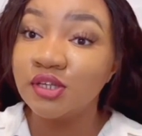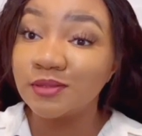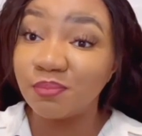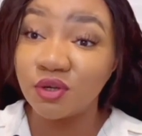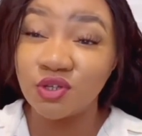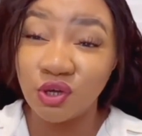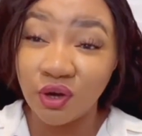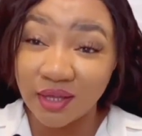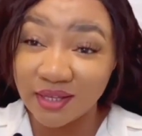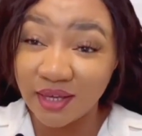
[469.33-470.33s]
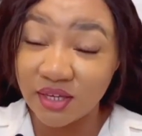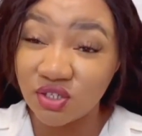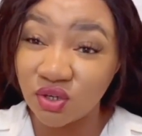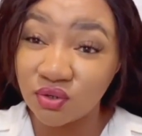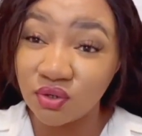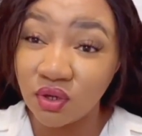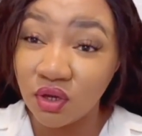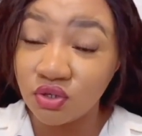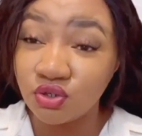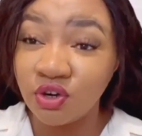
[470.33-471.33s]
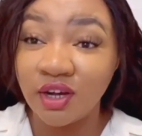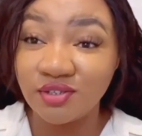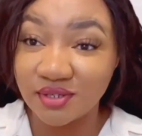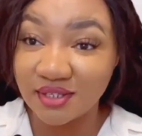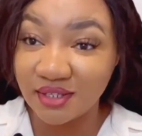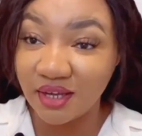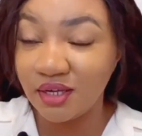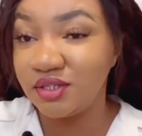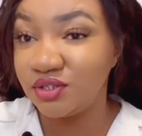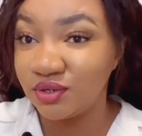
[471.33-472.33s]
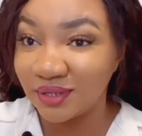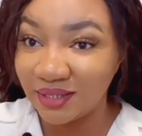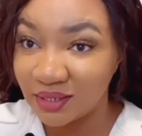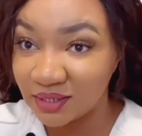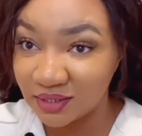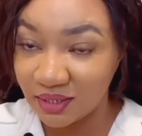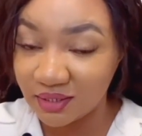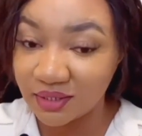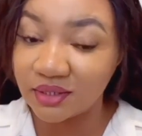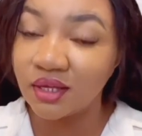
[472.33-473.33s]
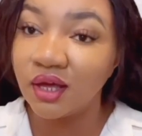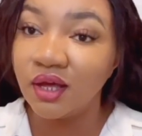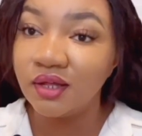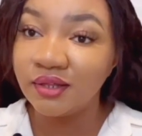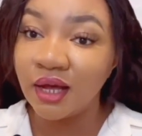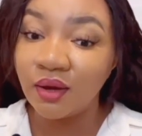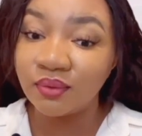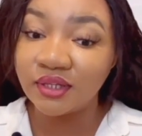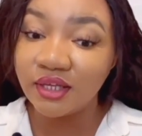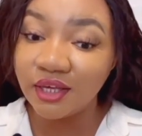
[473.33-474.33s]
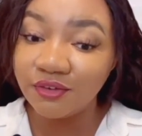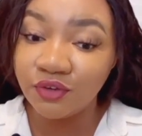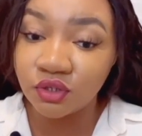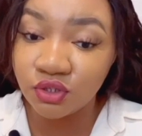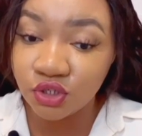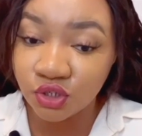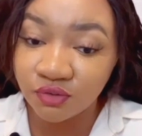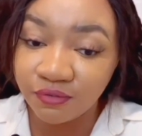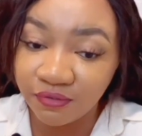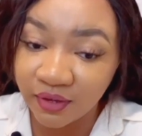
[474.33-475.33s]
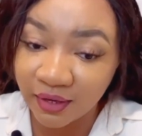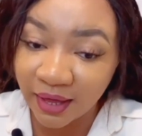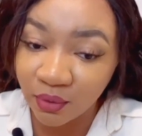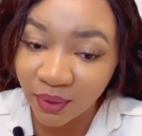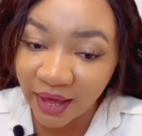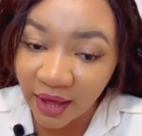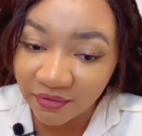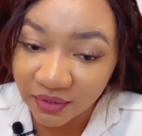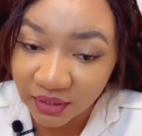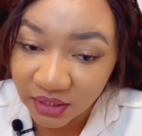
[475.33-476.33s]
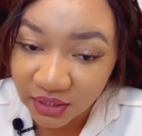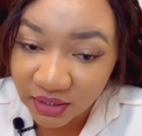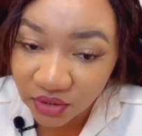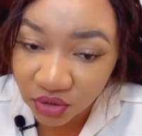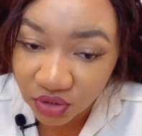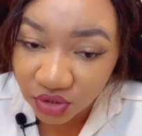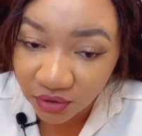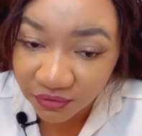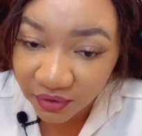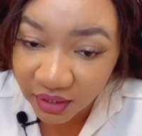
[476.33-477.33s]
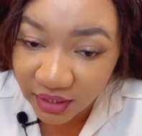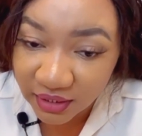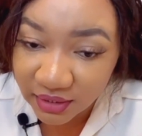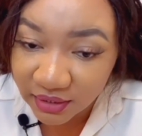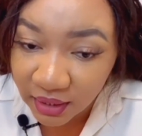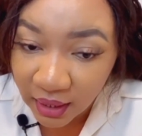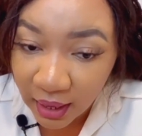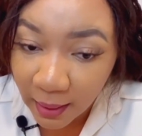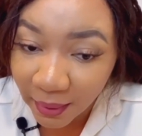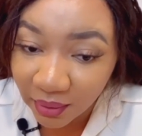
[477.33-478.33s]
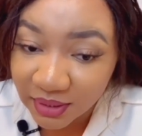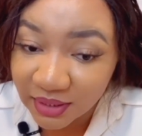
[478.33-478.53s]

sponsor your education throughout your stay in the United States. Now, if your tuition fee, like what I have in this, your tuition fee is about